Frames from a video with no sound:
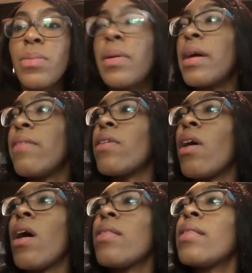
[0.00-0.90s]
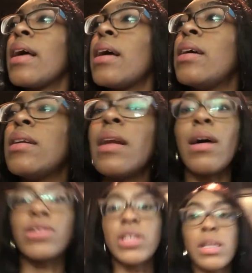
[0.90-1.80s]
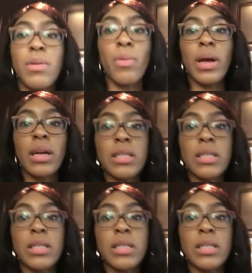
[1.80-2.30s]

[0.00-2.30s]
but if not, then I'll just keep the wig